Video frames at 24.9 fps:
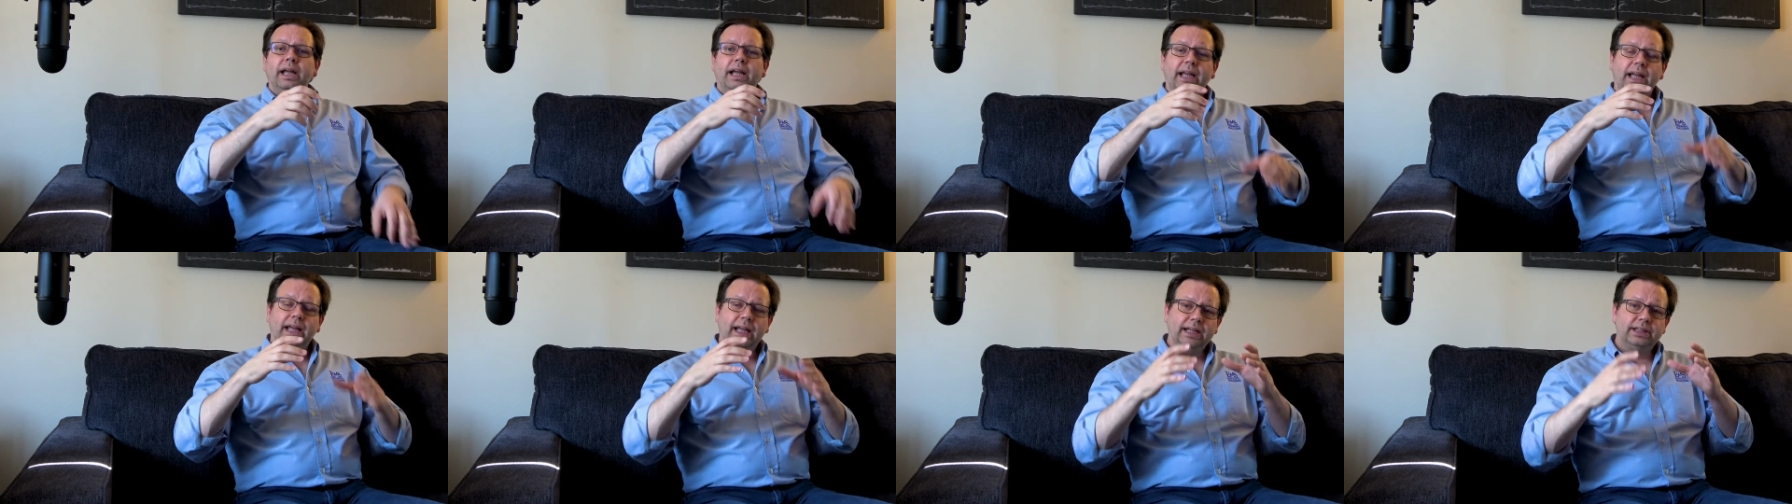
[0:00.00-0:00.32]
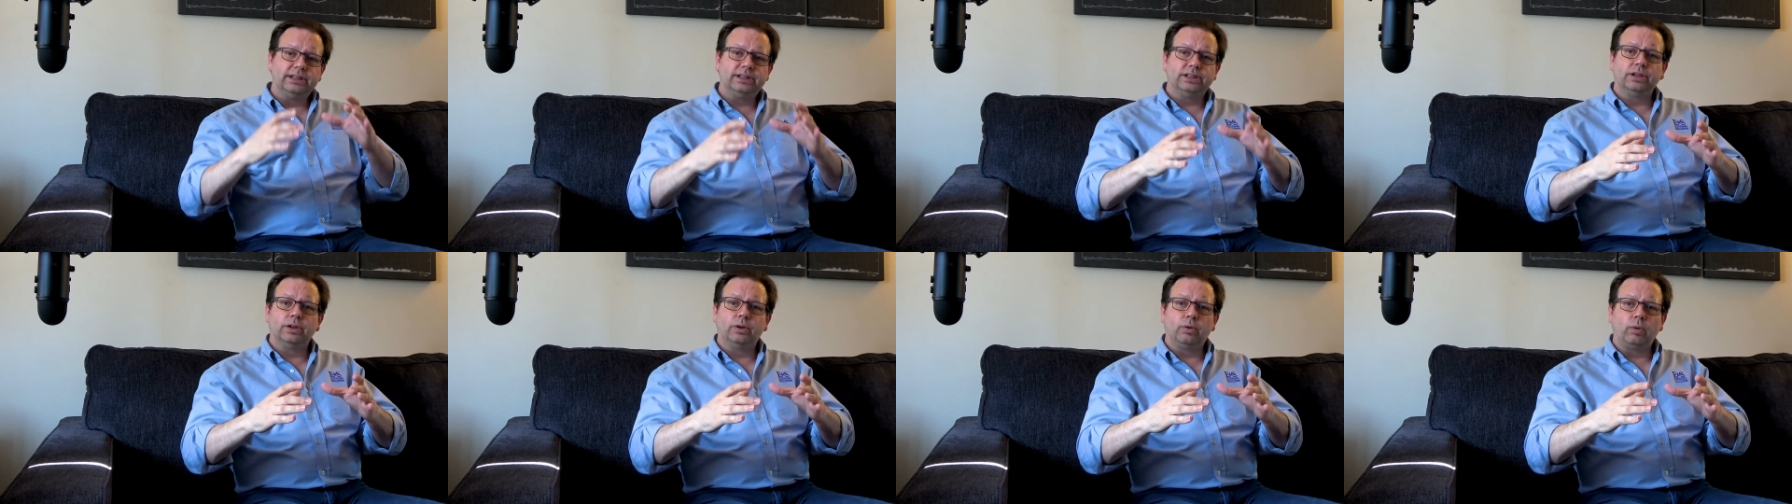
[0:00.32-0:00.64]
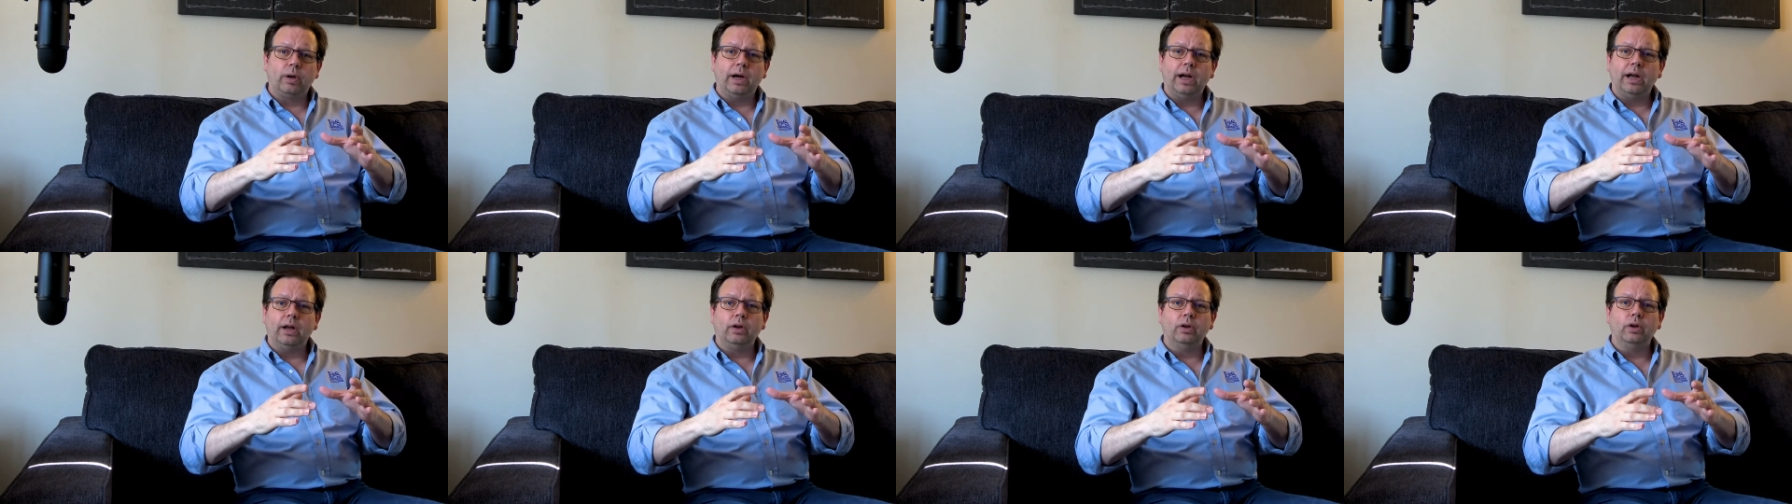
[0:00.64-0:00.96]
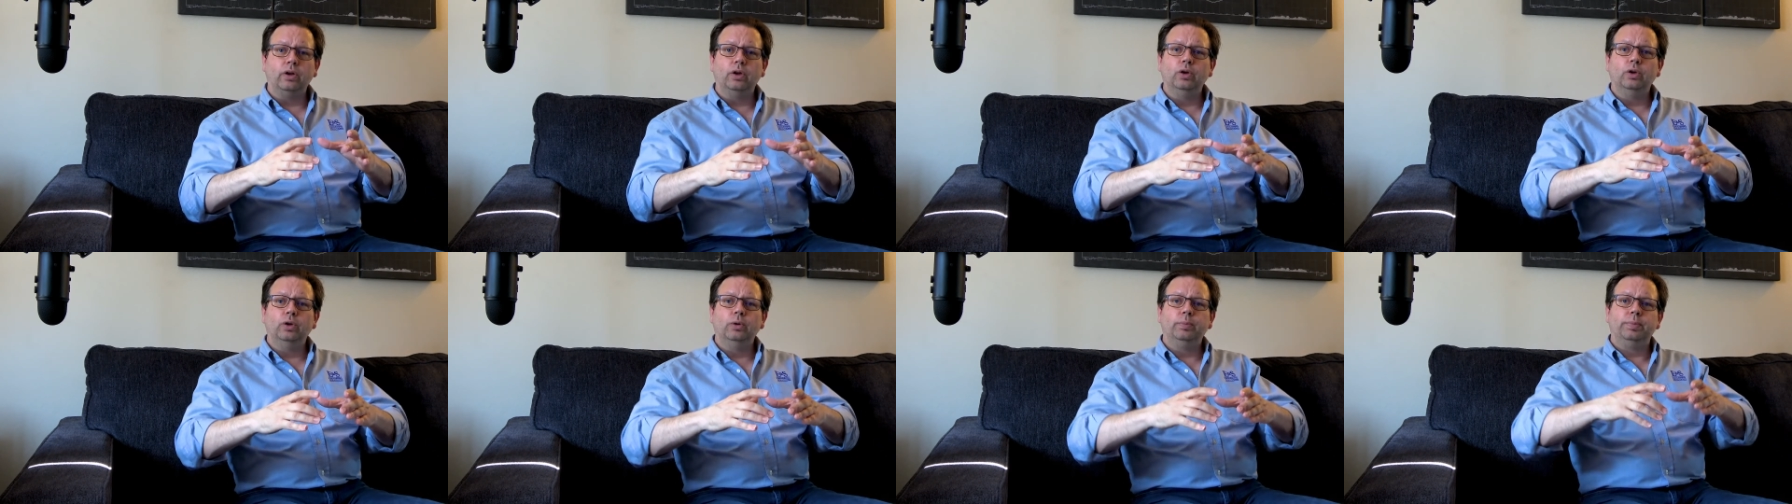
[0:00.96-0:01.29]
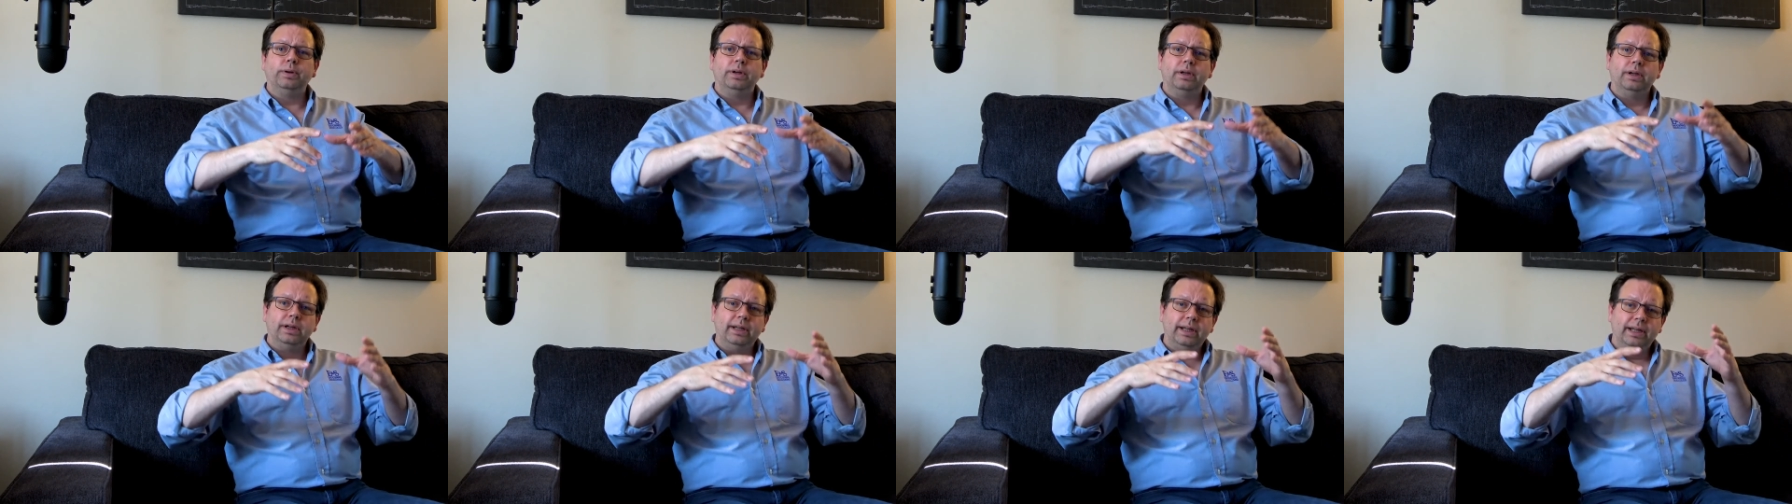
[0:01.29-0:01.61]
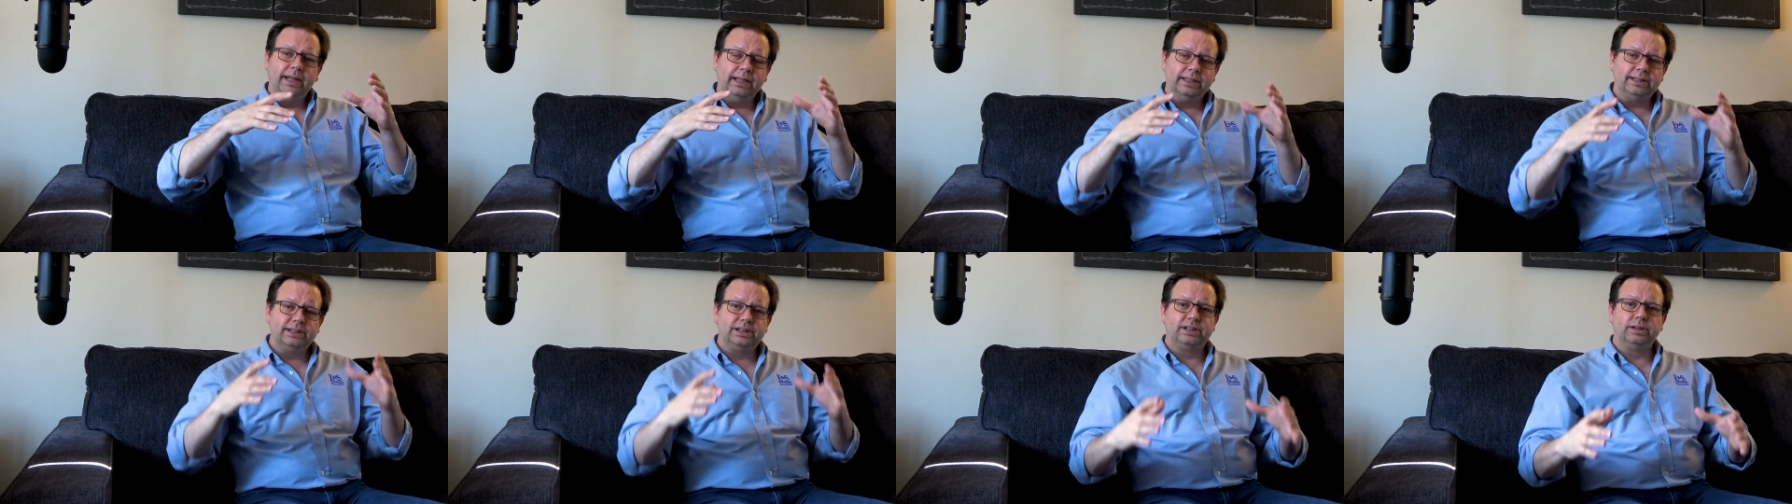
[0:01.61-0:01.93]
Hits a ground loop,
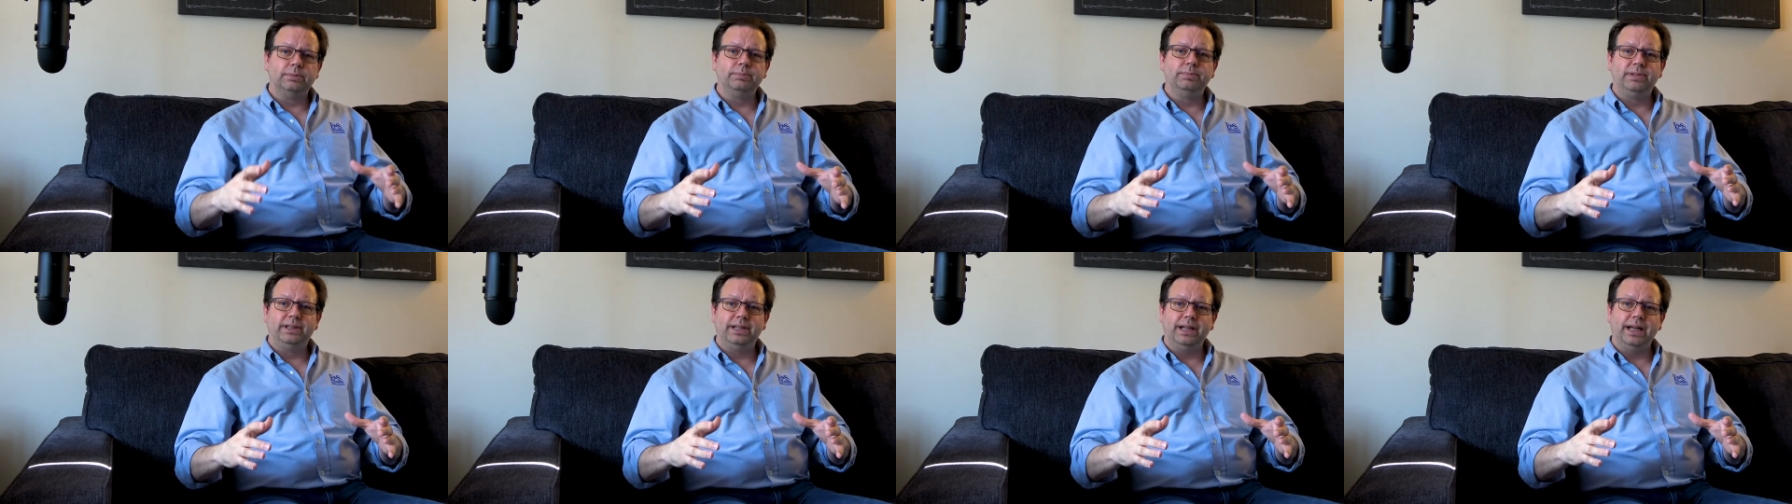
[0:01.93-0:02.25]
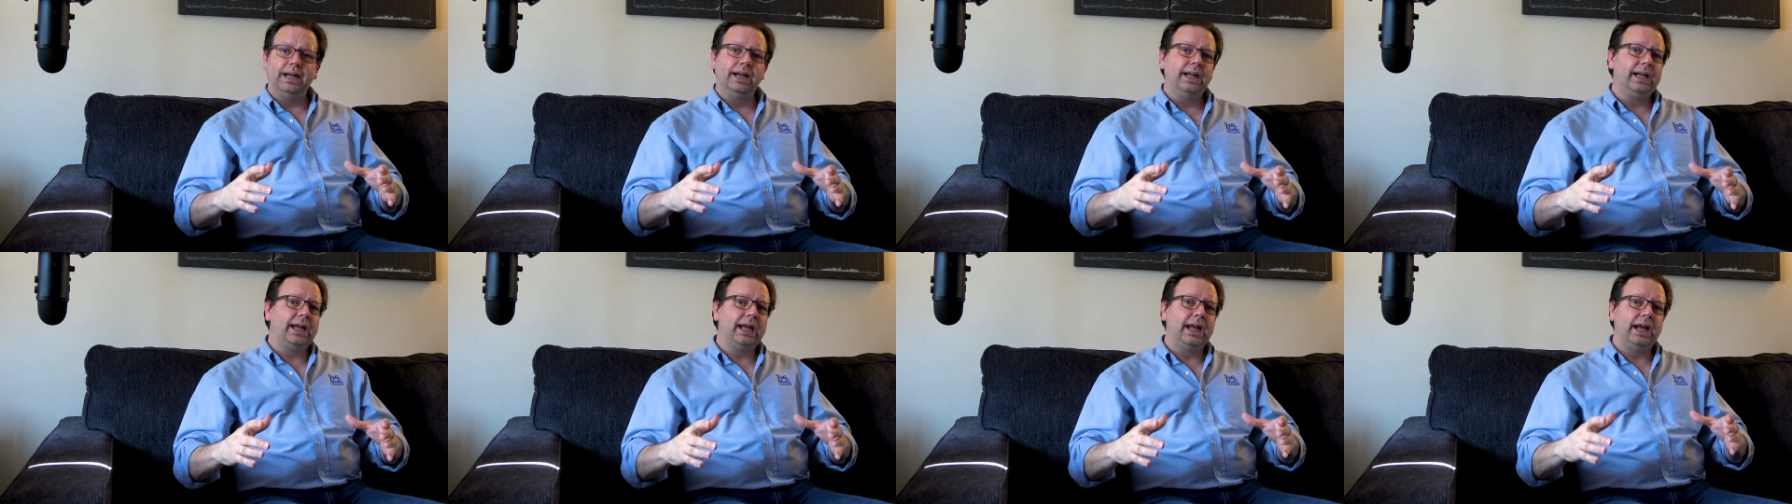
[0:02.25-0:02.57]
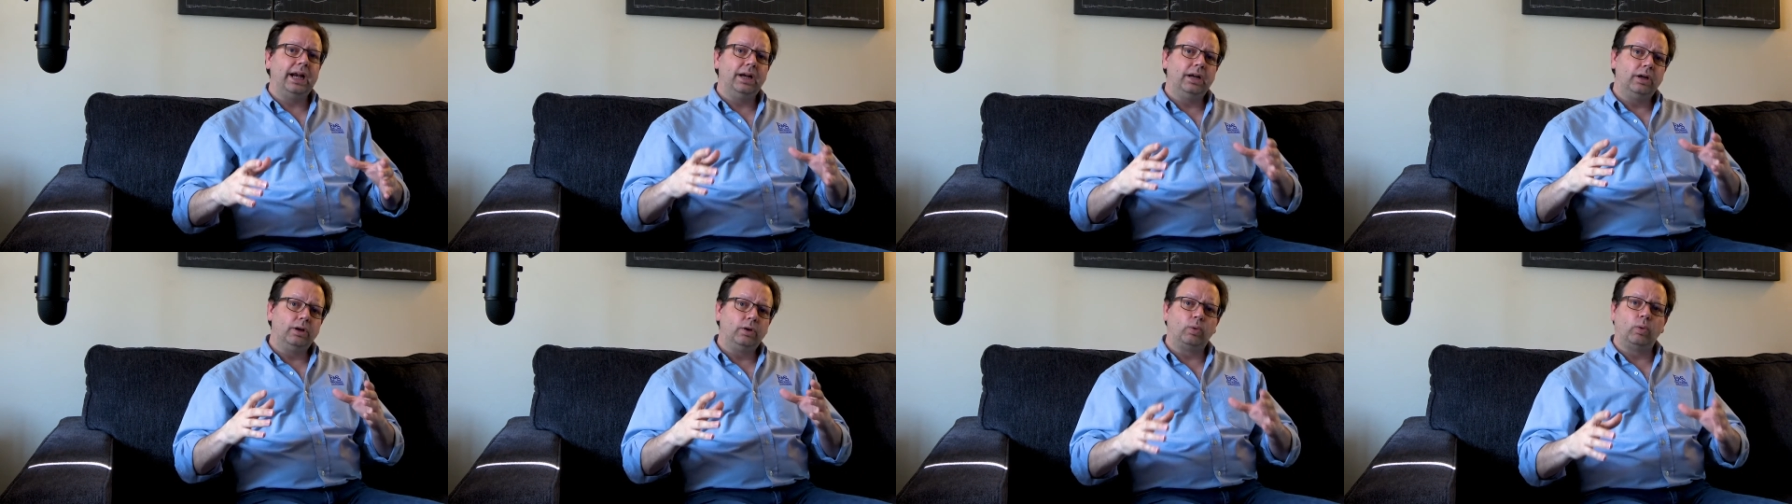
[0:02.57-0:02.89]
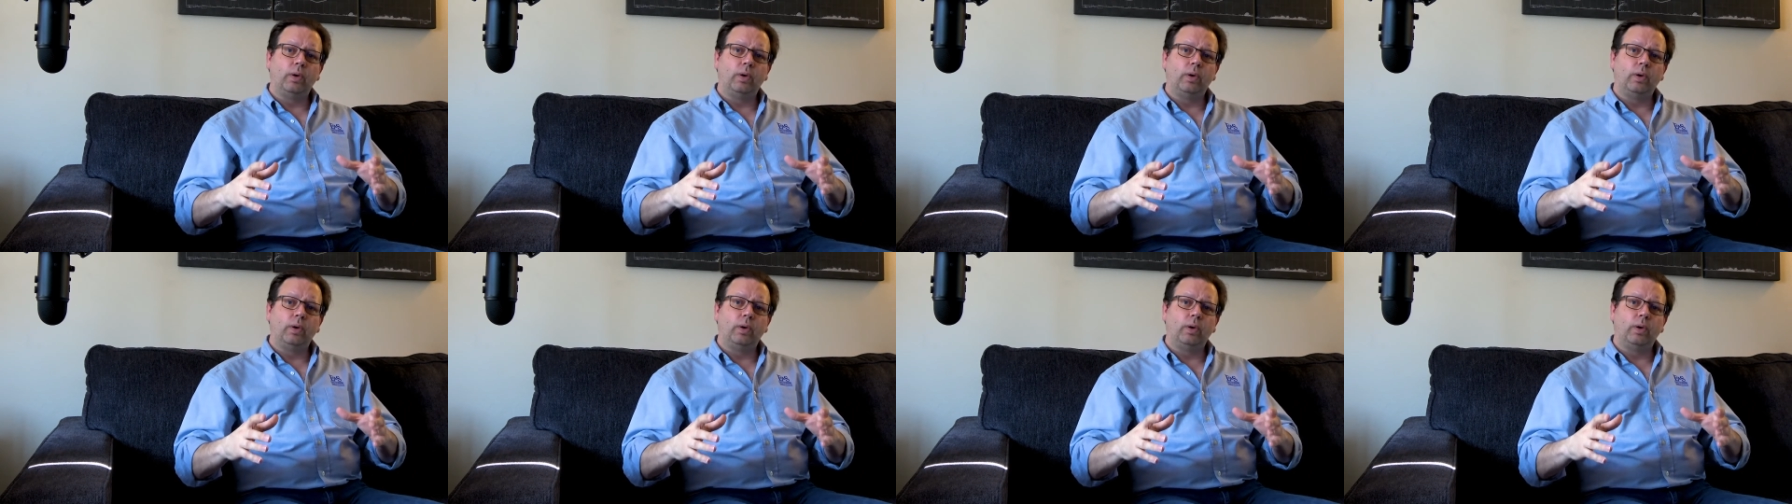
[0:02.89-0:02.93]
hits some dedicated